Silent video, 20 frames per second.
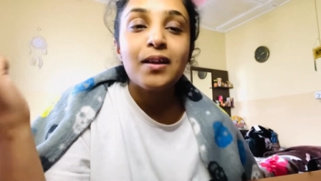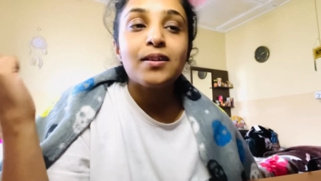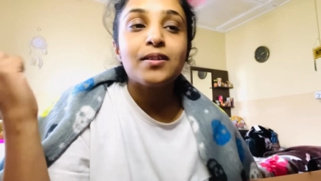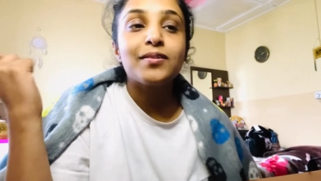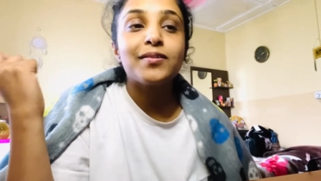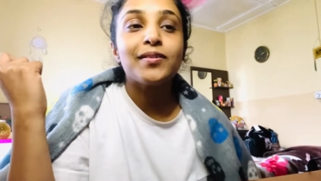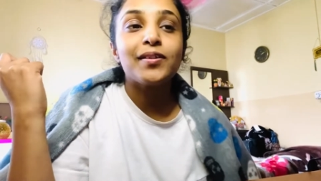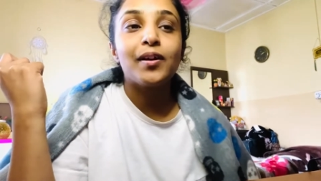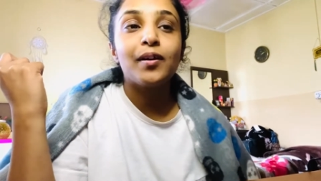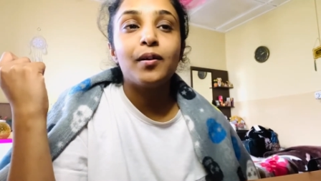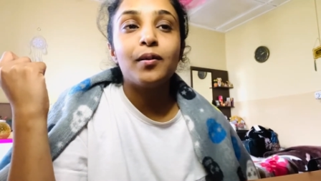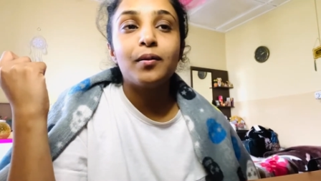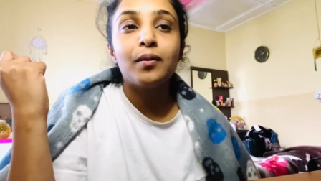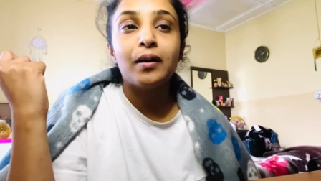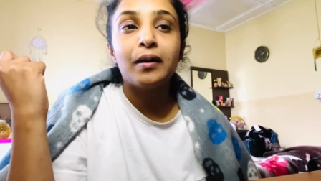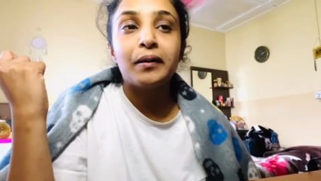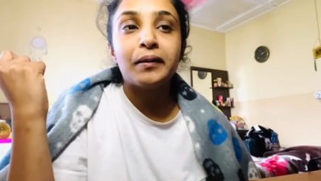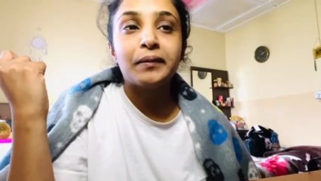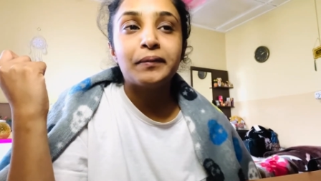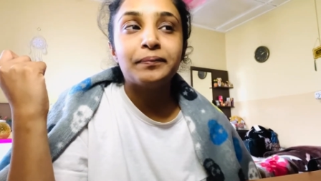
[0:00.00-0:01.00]
so
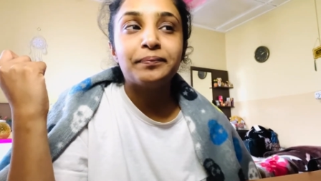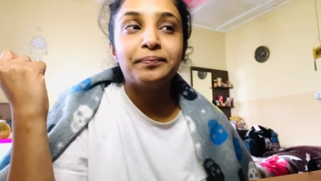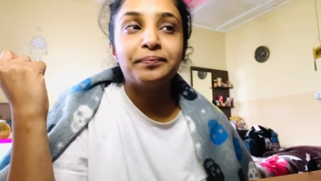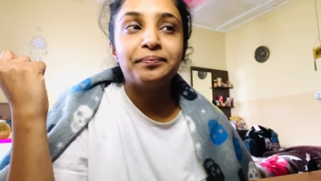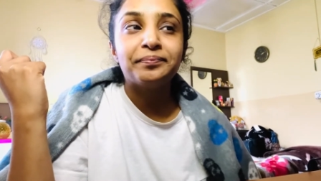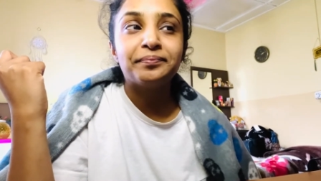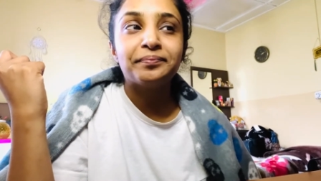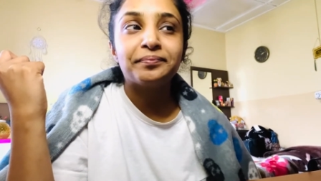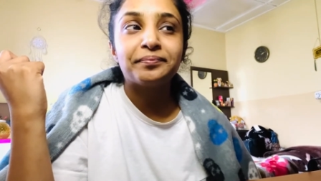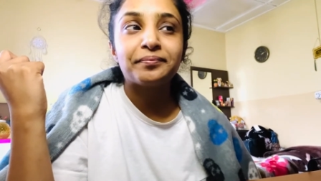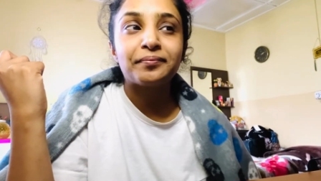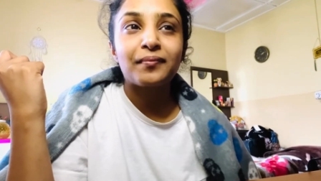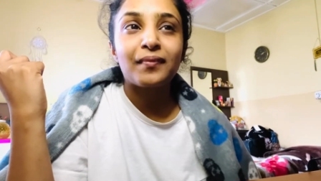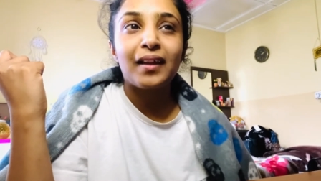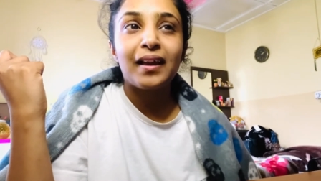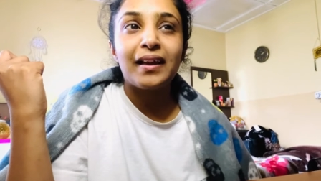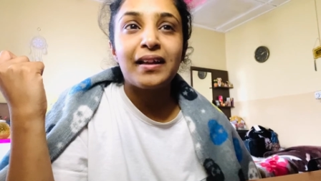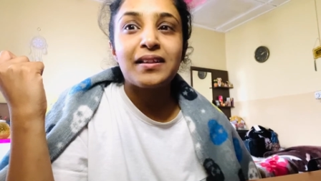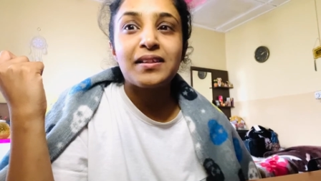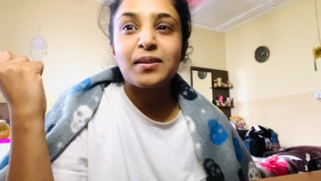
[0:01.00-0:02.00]
um,
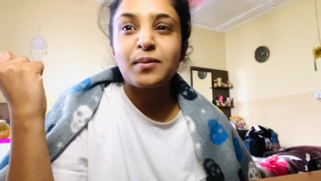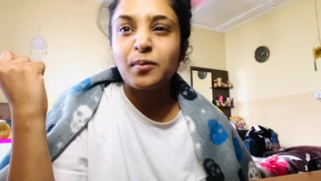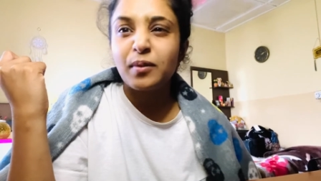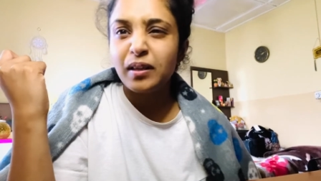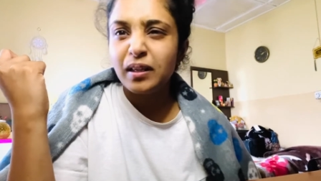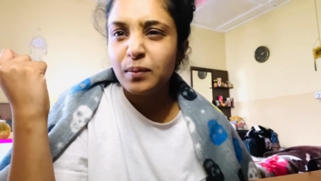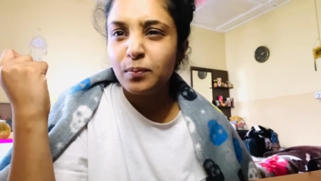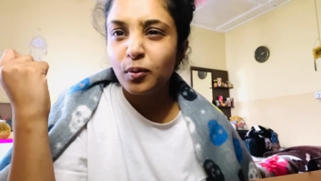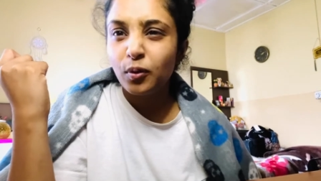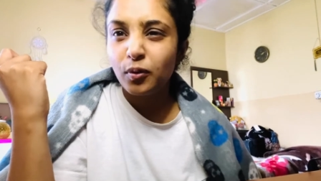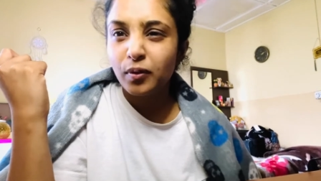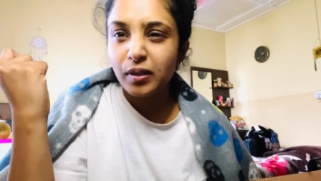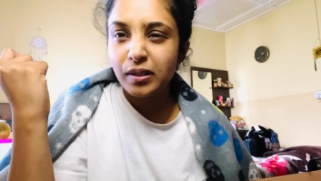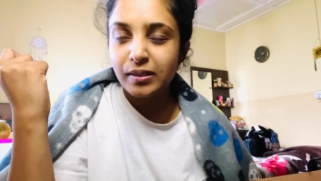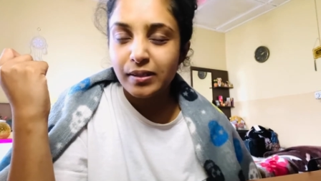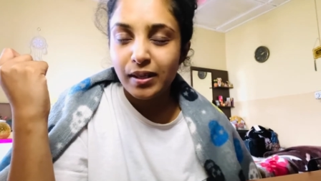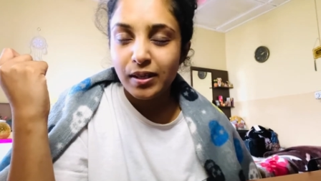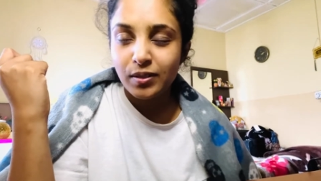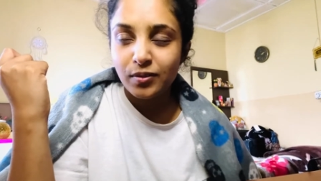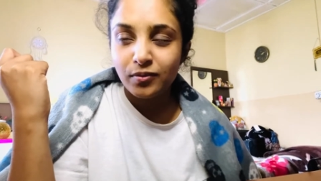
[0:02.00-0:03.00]
it's a really boring
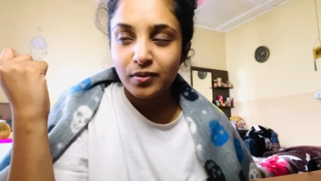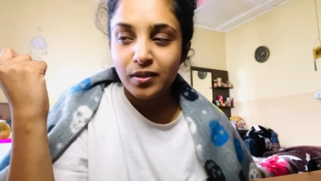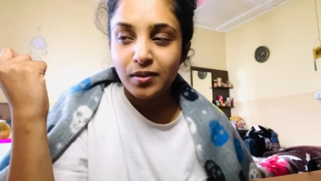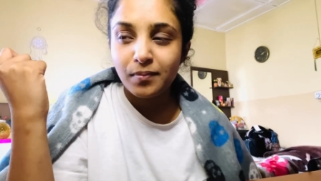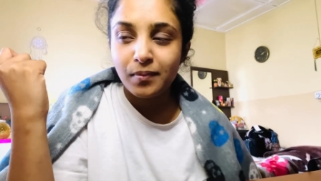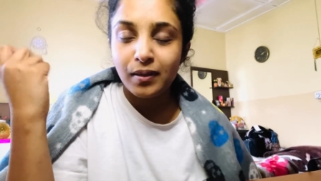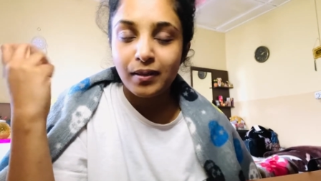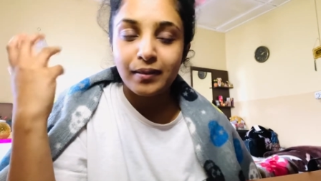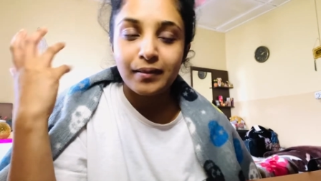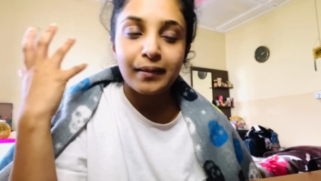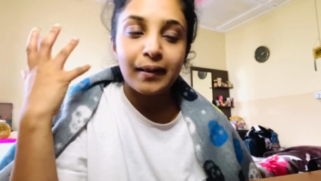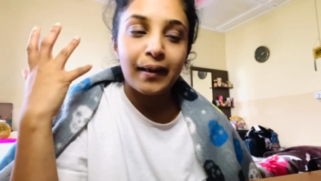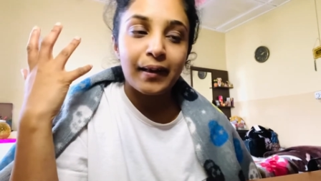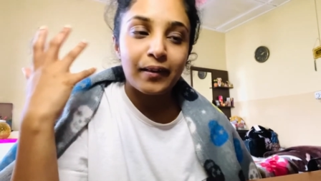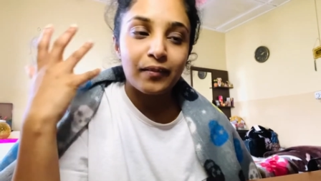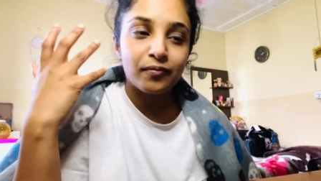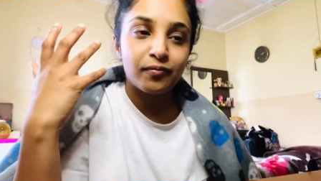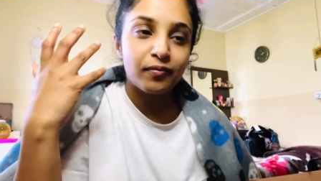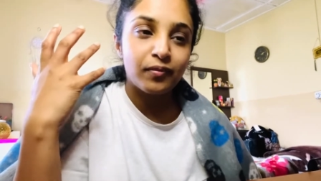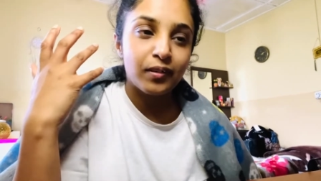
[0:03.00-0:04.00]
day today but i
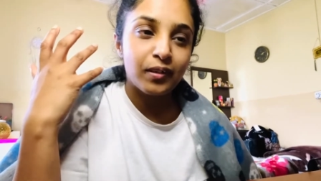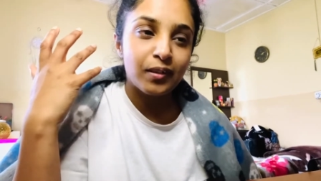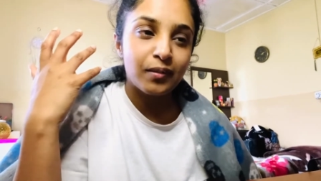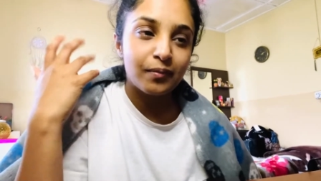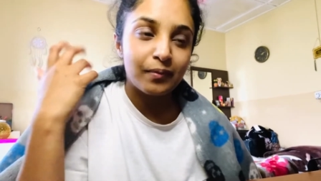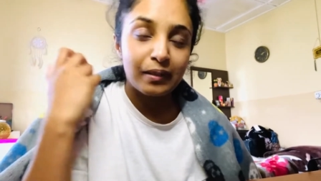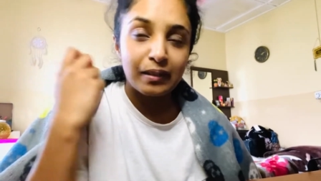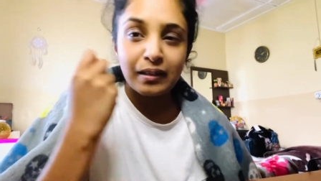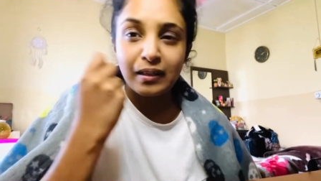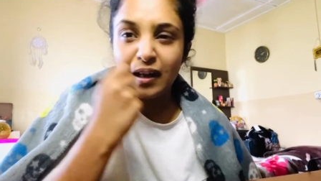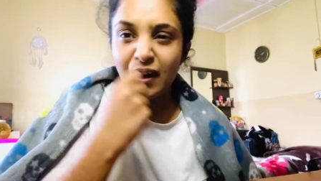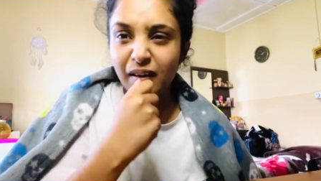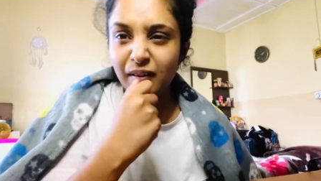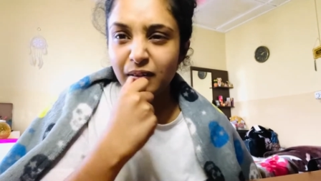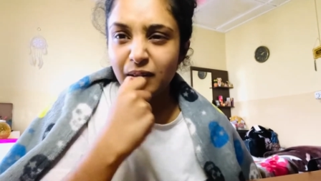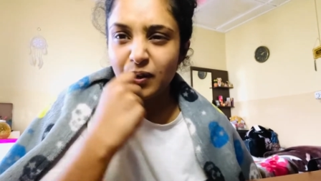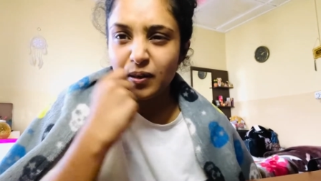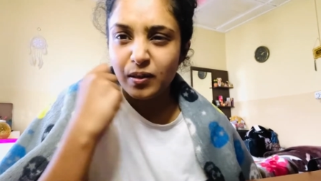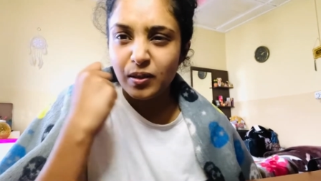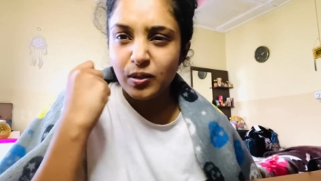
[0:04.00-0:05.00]
feel really hungry
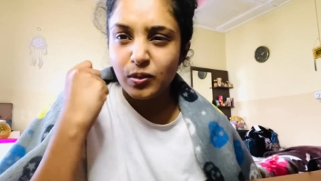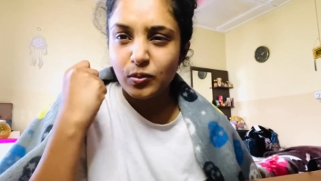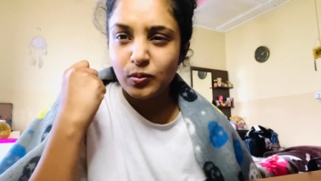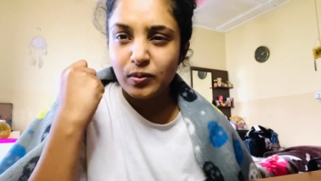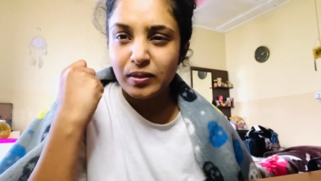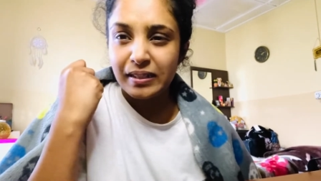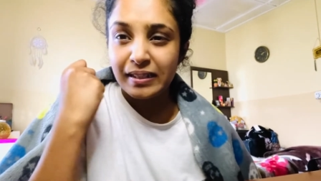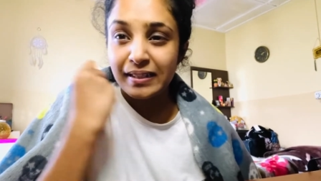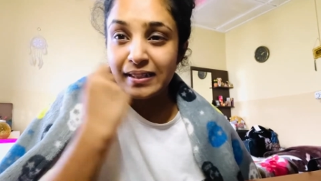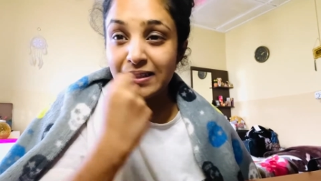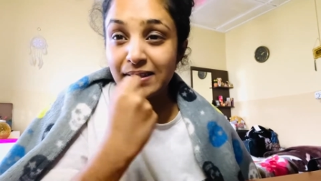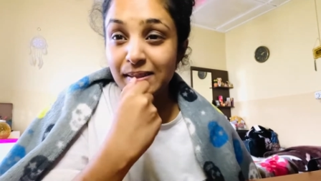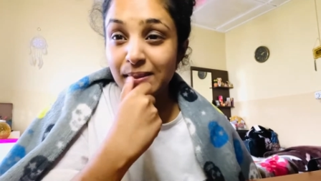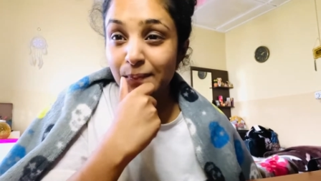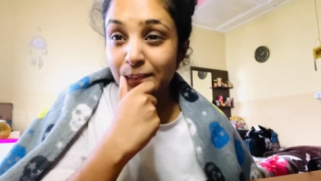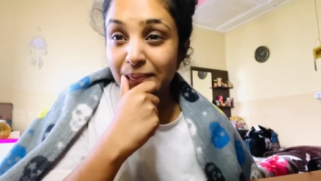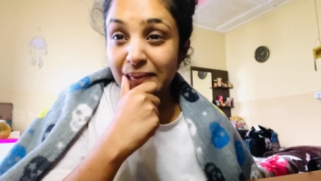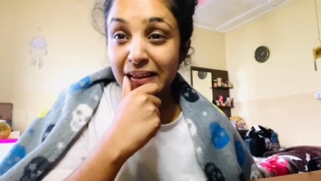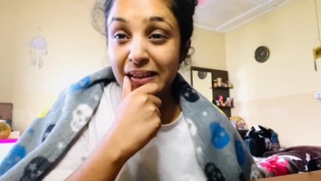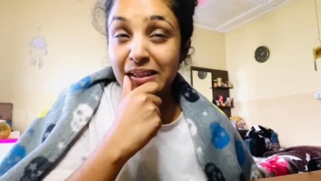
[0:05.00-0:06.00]
i need to eat
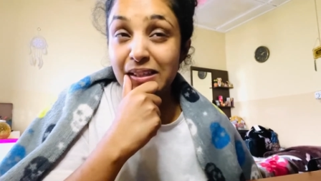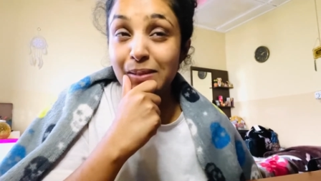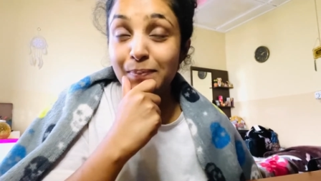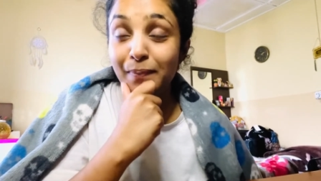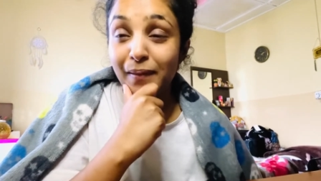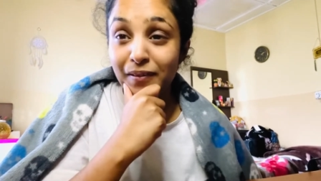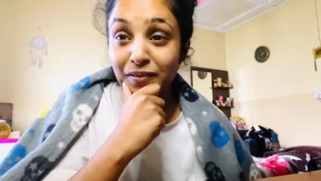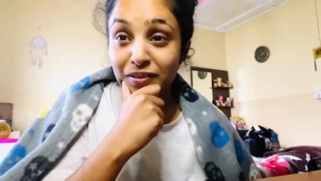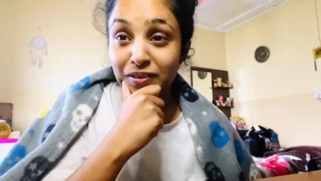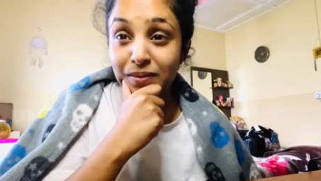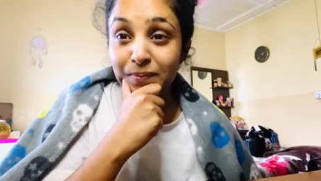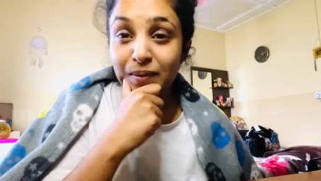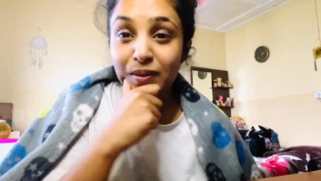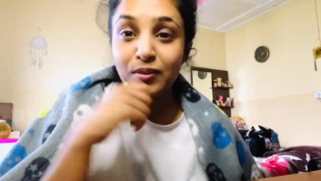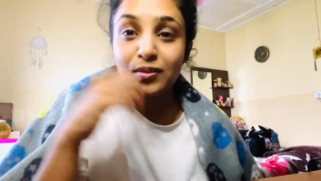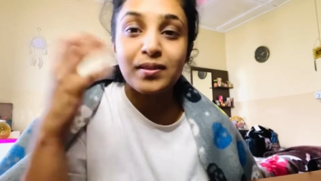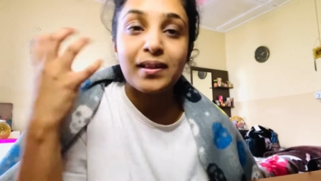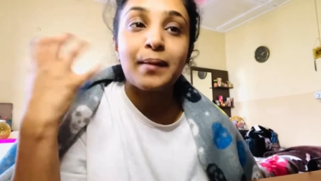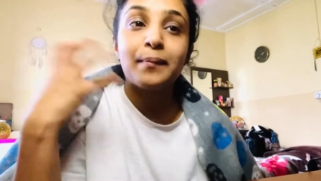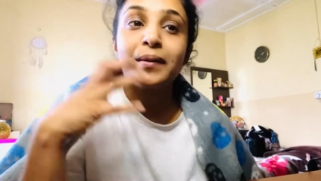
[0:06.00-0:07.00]
something special
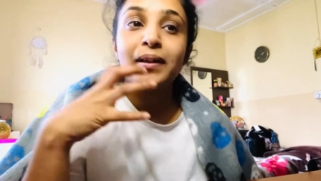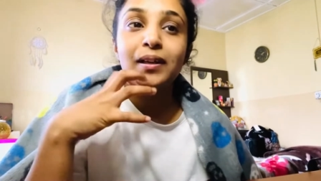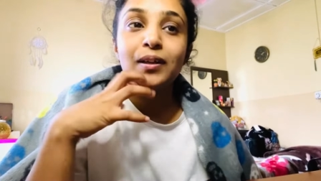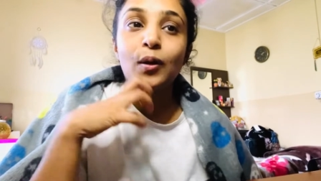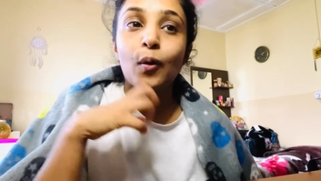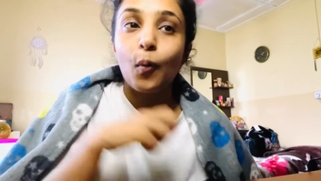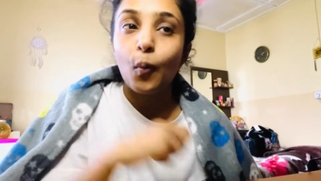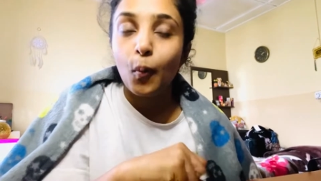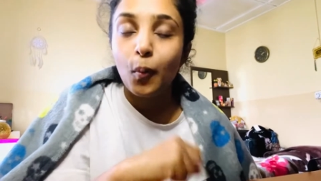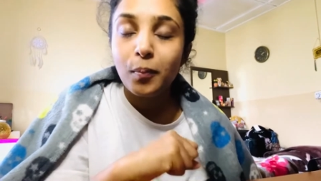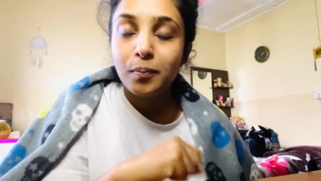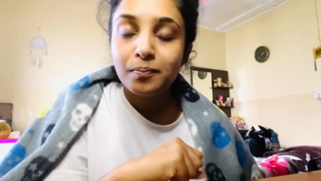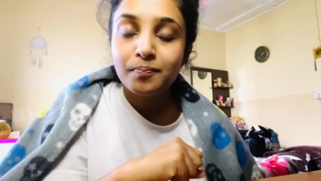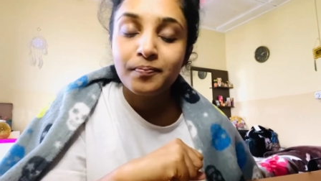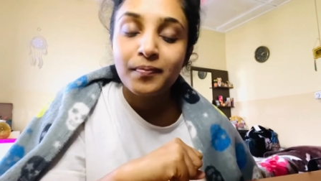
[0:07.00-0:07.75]
because i'm at home